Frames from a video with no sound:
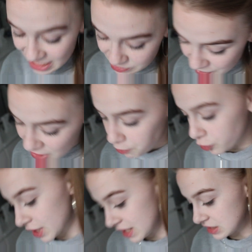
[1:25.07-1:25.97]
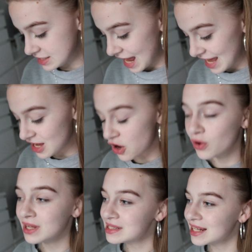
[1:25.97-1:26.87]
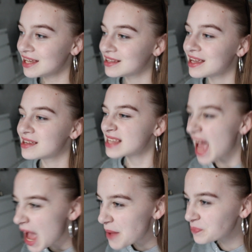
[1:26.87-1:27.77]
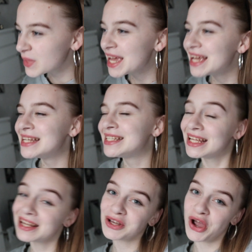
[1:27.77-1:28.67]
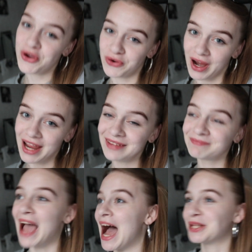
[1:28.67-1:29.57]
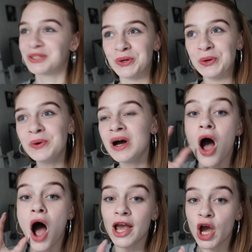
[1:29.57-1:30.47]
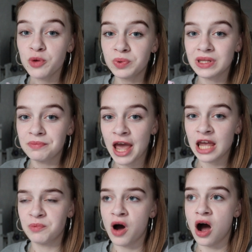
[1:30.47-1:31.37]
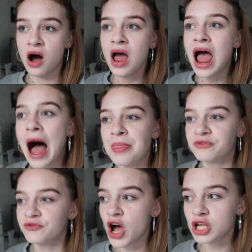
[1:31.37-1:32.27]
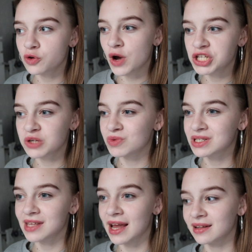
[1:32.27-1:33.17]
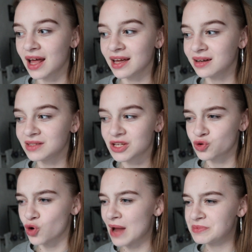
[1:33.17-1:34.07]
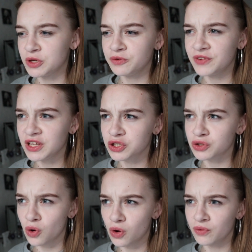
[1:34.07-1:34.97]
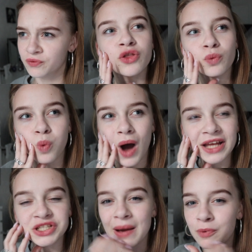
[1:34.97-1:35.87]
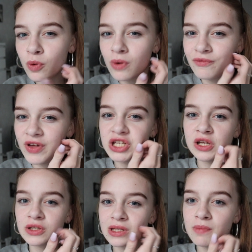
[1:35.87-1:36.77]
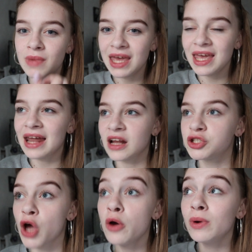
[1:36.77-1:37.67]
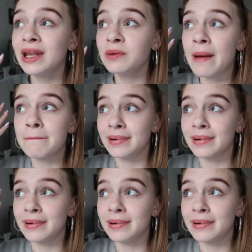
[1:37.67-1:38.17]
It's been a pretty good day. Honestly, the exam didn't go great at all. I opened the paper and the first question was something like, describe two features of the Whitechapel Vigilance Committee, and I totally went